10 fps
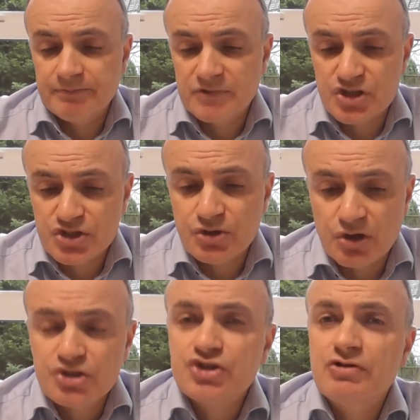
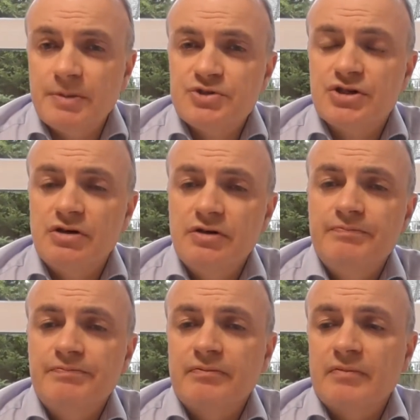distort scripture
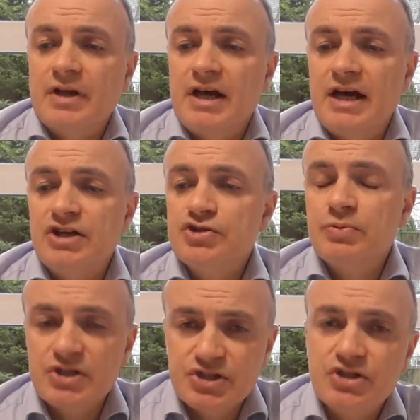and
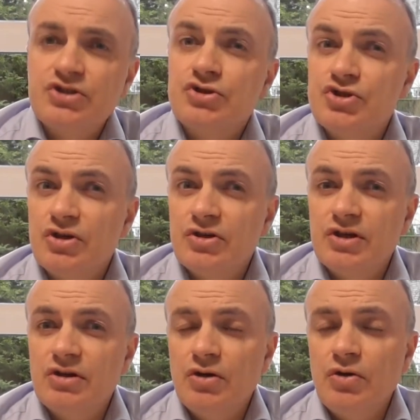twist it to suit
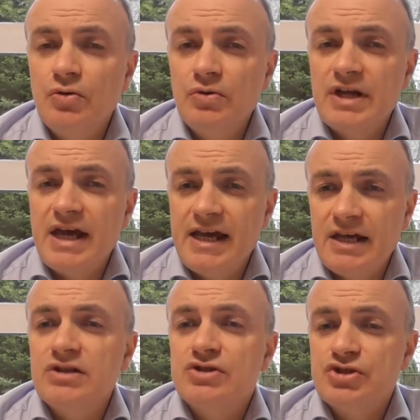their own
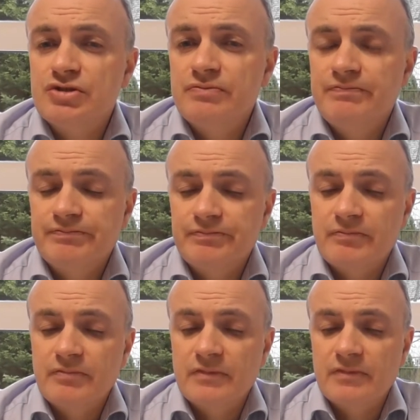ends.
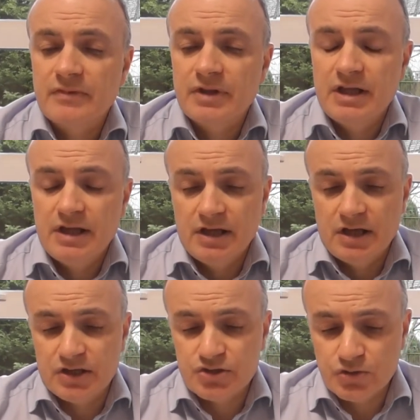
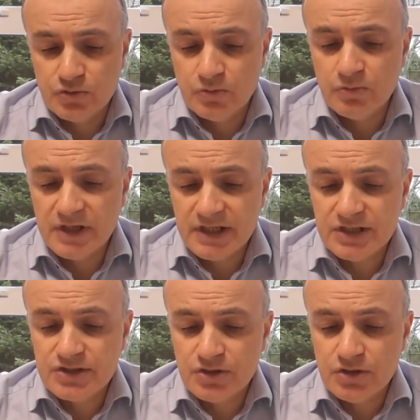And so we need
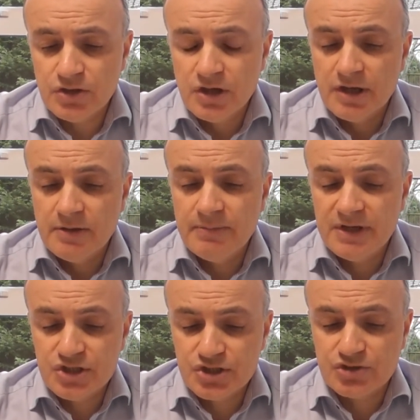to be
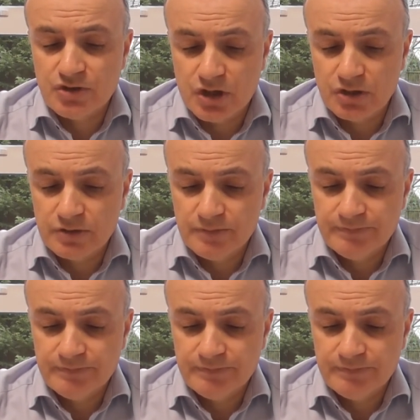strong.